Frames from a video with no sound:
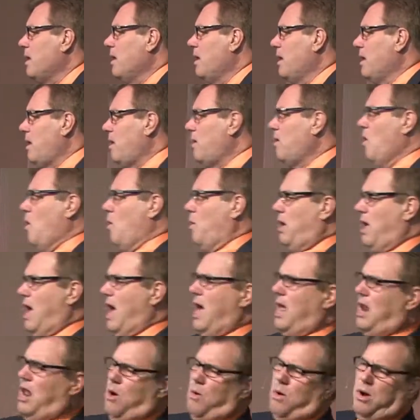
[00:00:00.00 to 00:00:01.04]
You know, well,
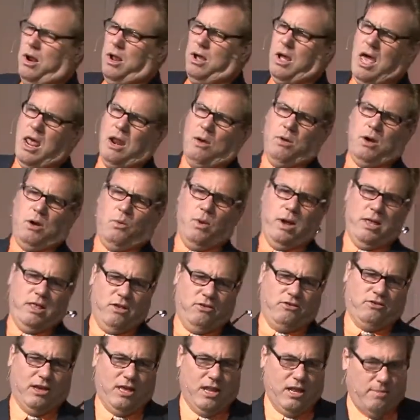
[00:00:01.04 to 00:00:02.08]
I don't want to, I don't want to
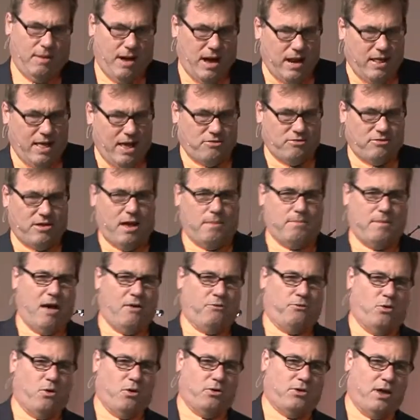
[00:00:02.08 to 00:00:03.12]
witness to anybody. That's not my
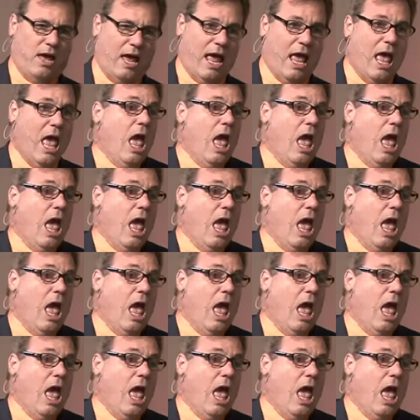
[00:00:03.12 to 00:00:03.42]
forte.